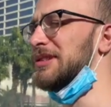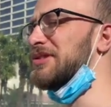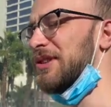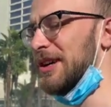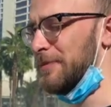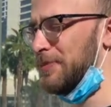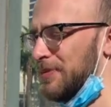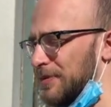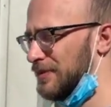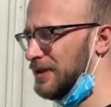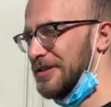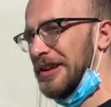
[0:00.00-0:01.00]
a trip
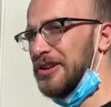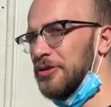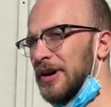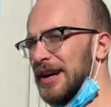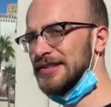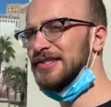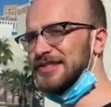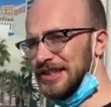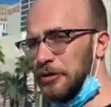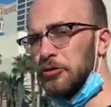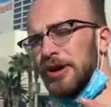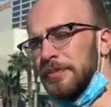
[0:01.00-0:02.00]
in the US. Okay.
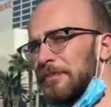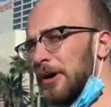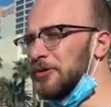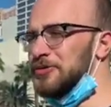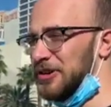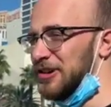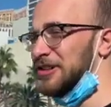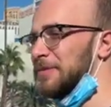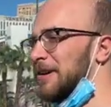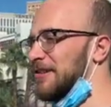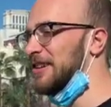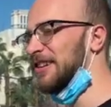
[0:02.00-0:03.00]
And we both talked
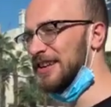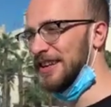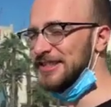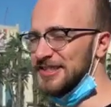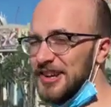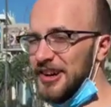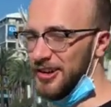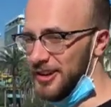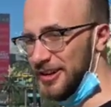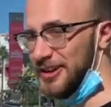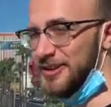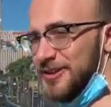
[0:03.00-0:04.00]
about it. It's All not
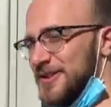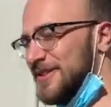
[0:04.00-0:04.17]
right. only you.